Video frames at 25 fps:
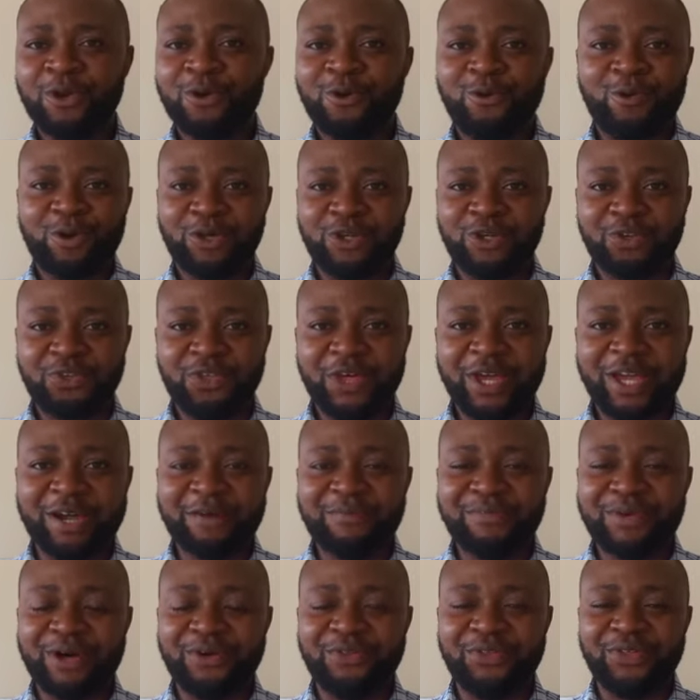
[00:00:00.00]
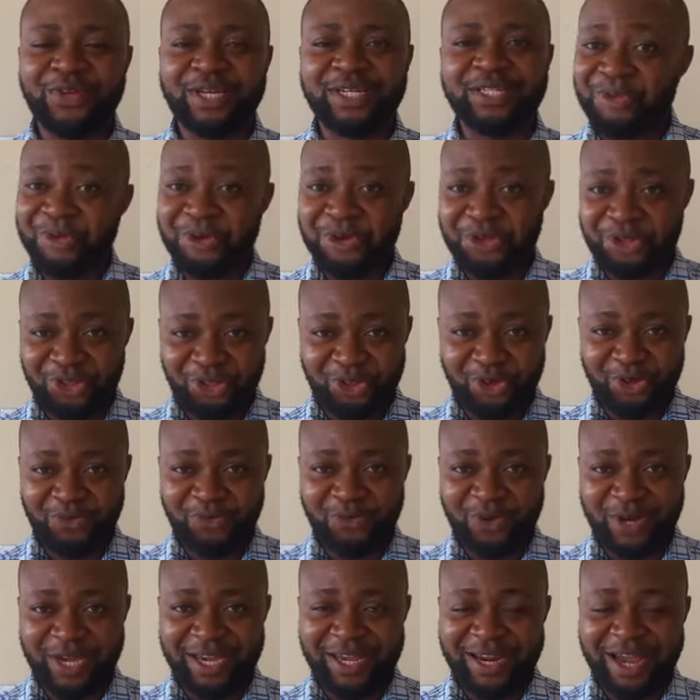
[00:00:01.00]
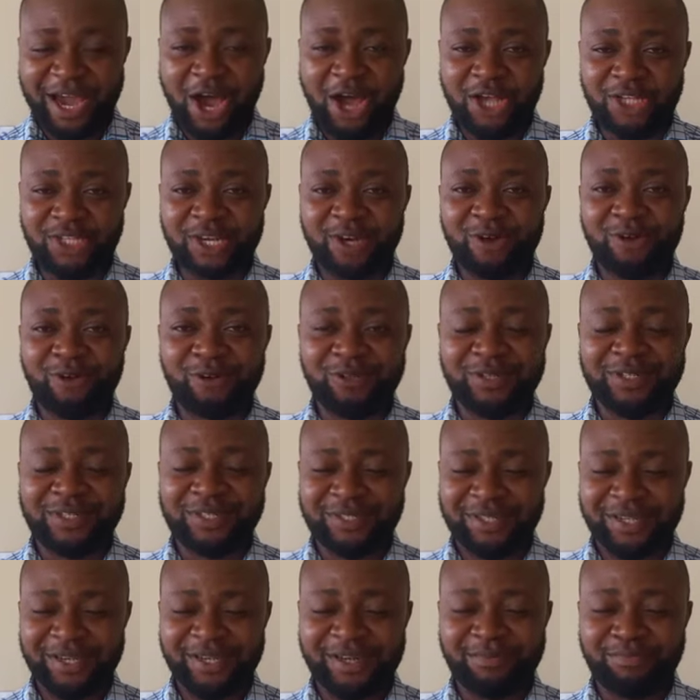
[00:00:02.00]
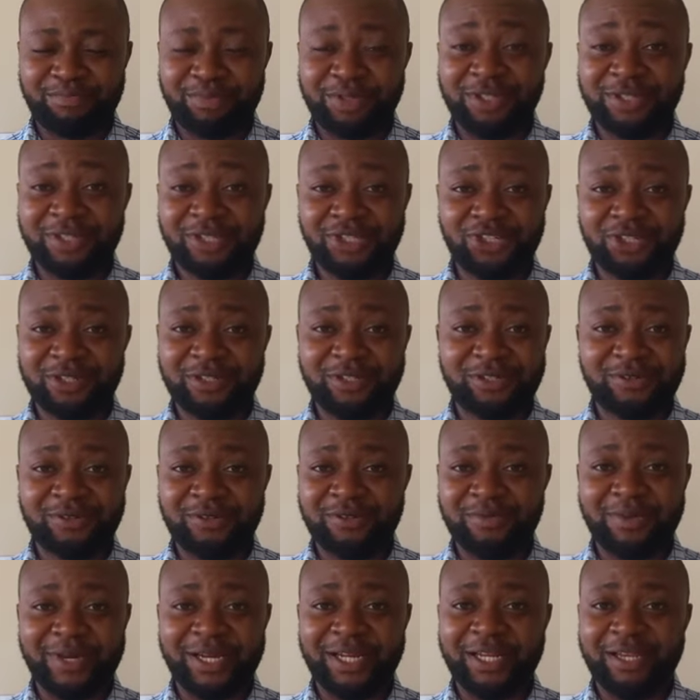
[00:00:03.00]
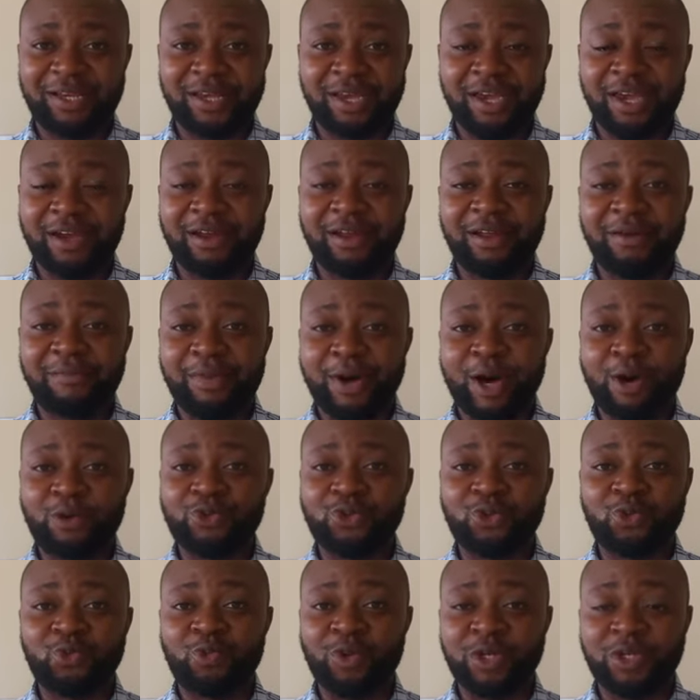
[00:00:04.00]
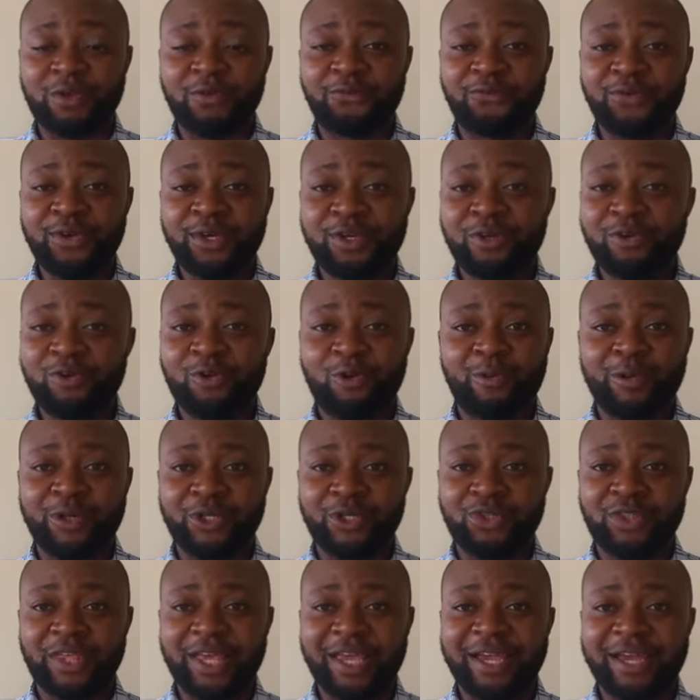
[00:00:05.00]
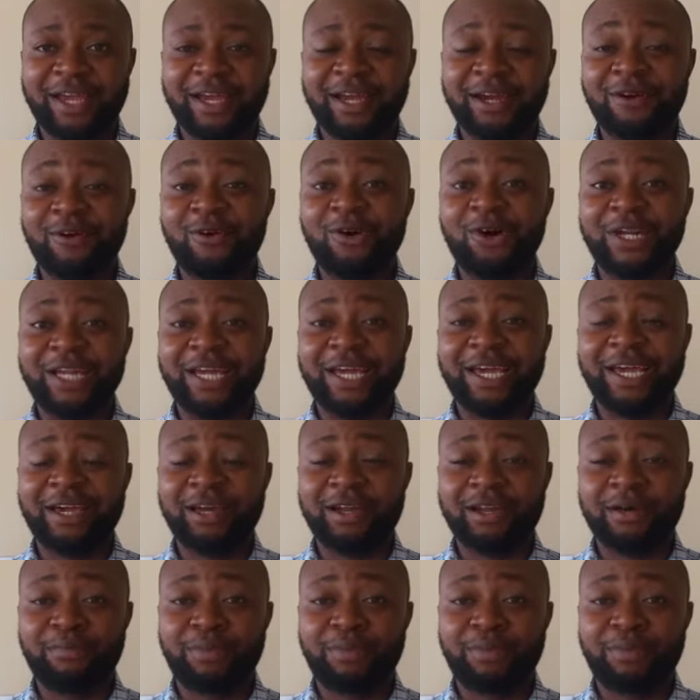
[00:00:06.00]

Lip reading: What do you think about this? Don't forget, as I always say, politicians don't really care about what they feel or what they think. All they care